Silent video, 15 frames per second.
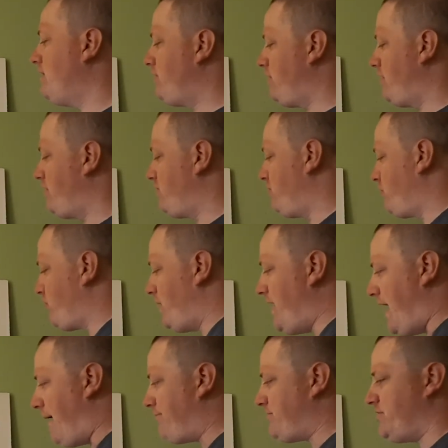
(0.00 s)
So there's three
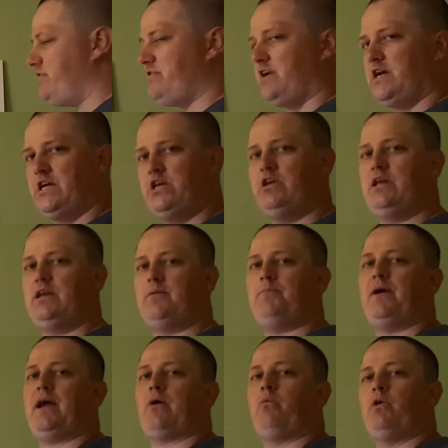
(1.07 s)
options here. You need to
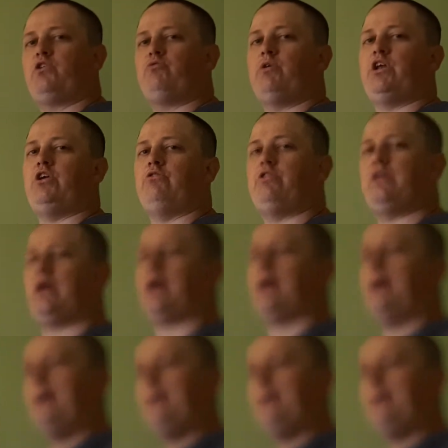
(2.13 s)
pick which one you think